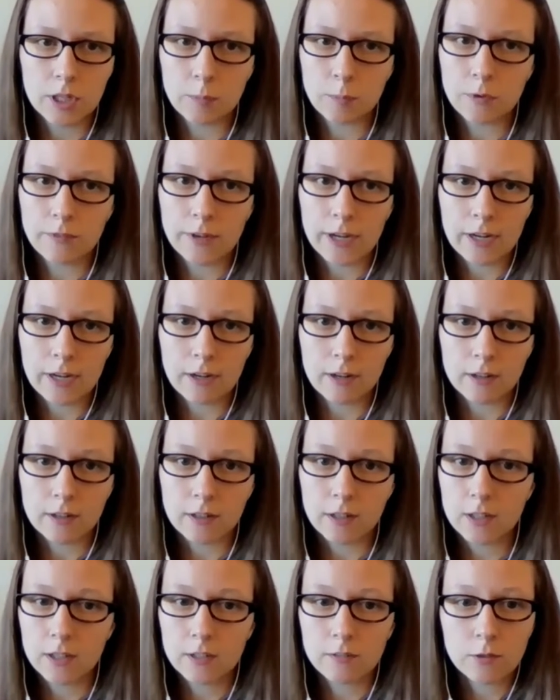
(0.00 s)
the ordering
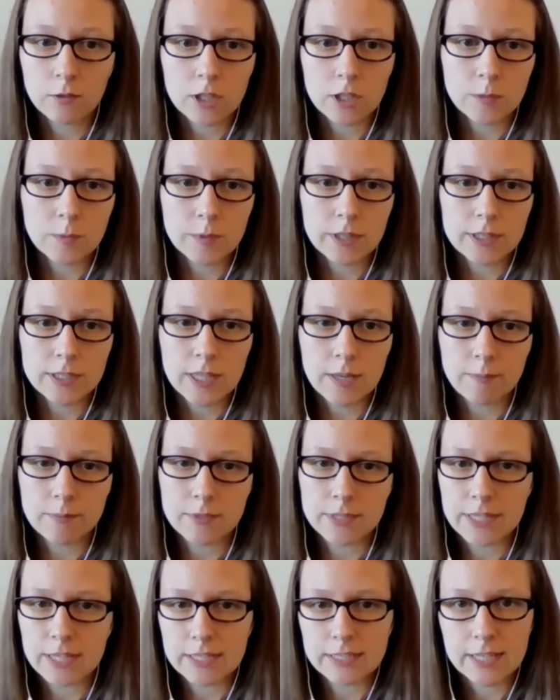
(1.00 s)
provider could, of course,
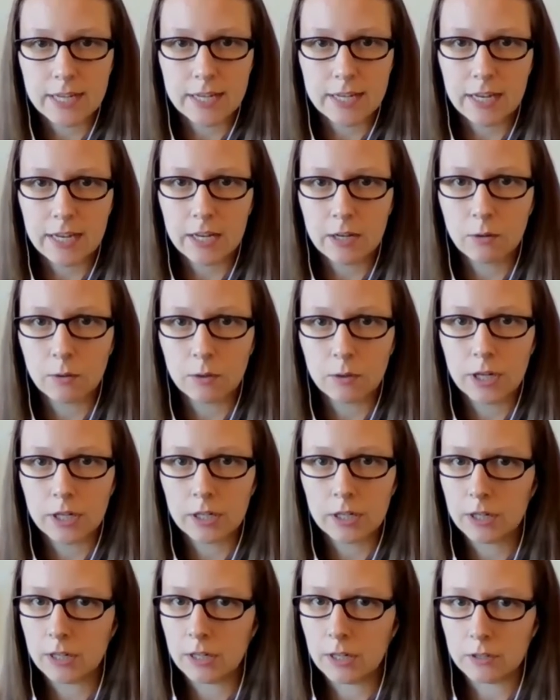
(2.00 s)
be the same as the
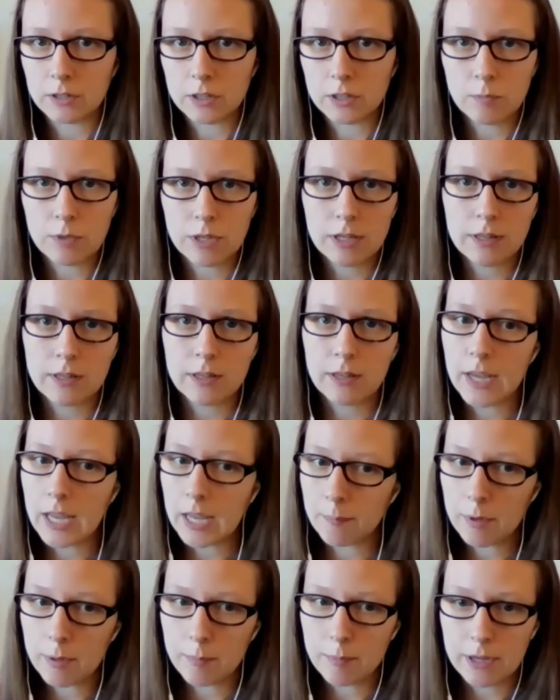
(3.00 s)
attending, or it could also
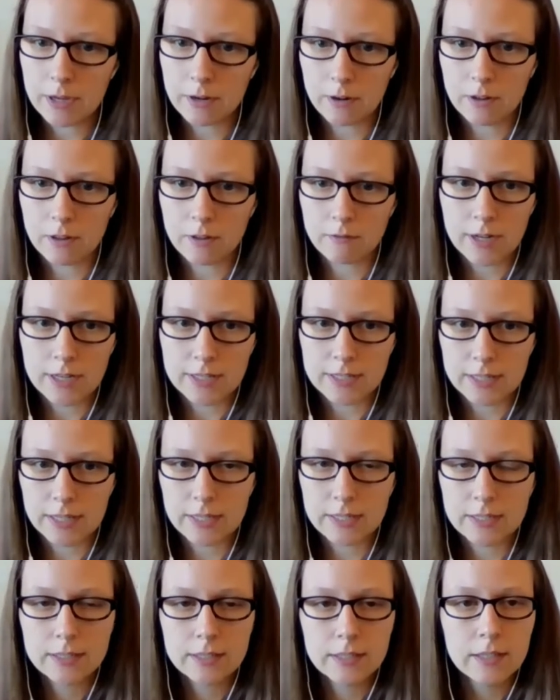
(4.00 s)
be the APP or
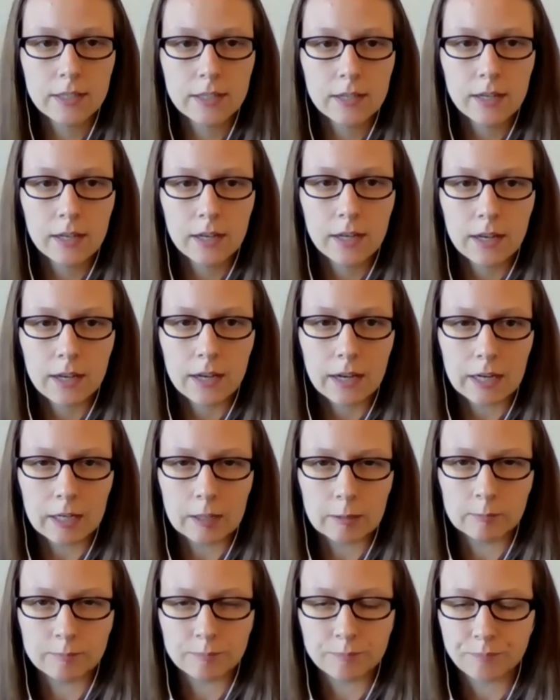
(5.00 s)
the
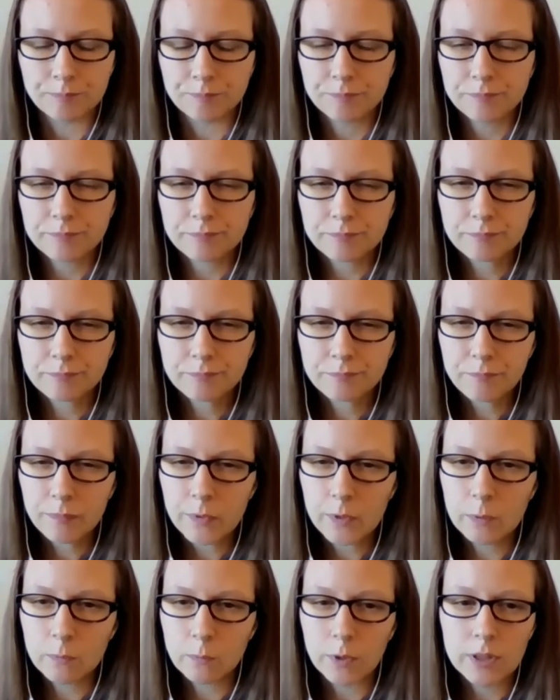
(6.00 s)
resident.
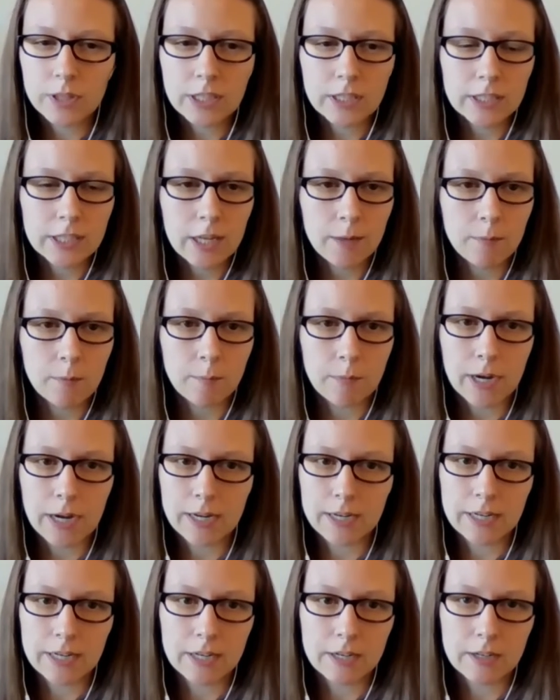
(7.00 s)
One thing to
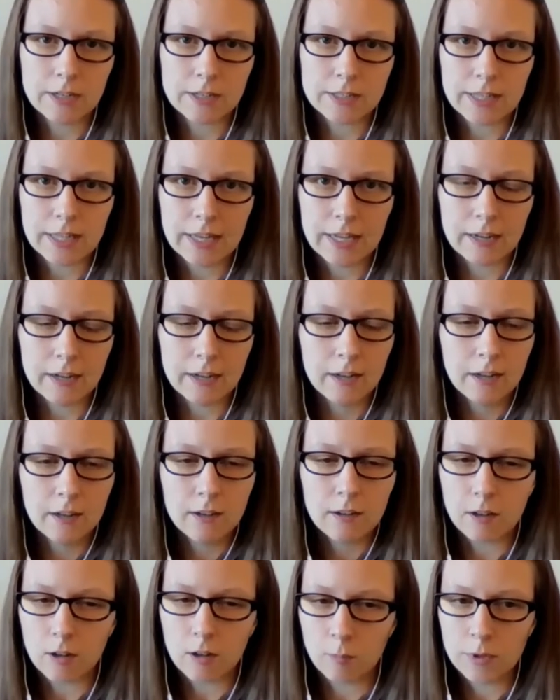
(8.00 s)
keep in mind here is
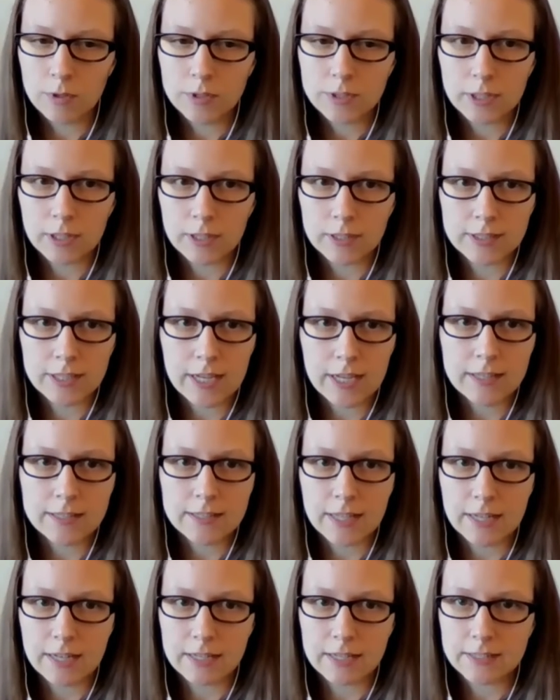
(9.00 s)
that almost
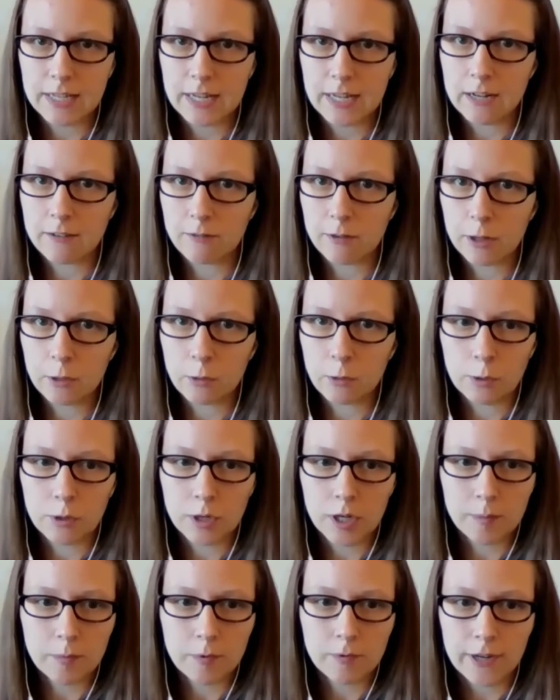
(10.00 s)
all sites send us data
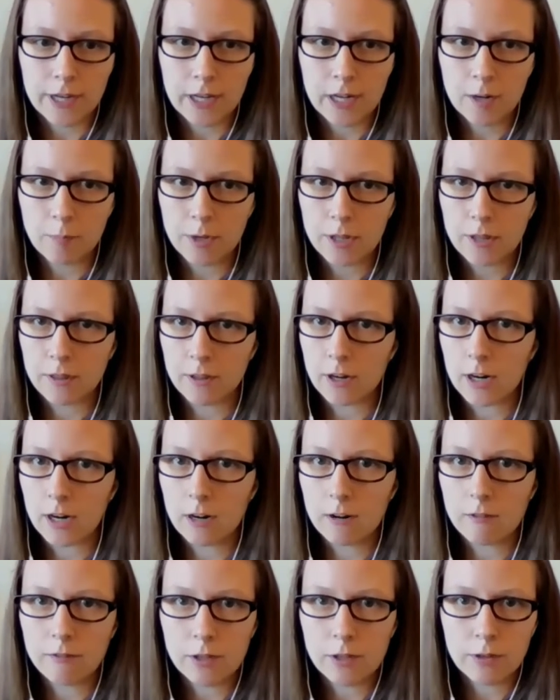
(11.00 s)
for the ordering provider,
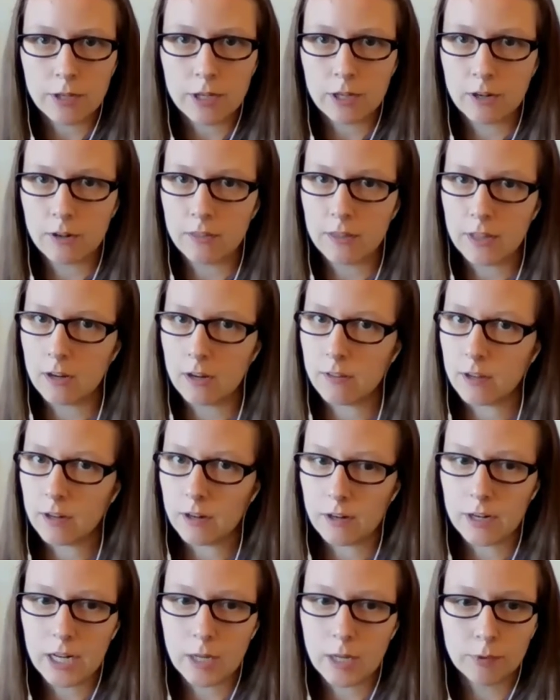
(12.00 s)
but there are a few here
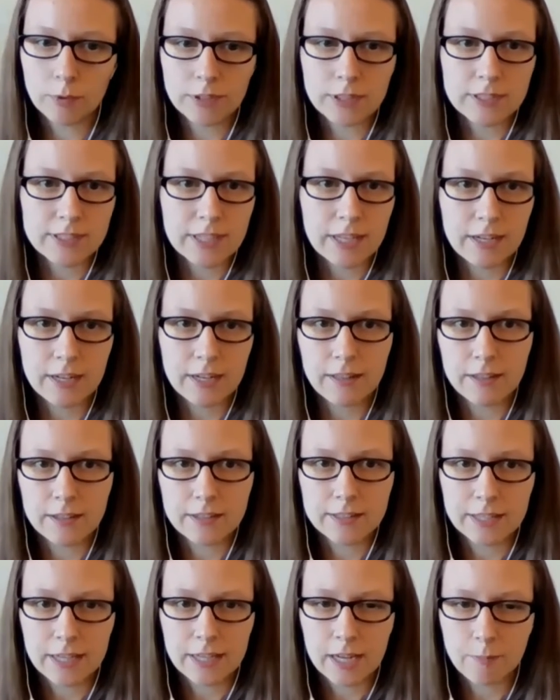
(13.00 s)
and there that aren't able to send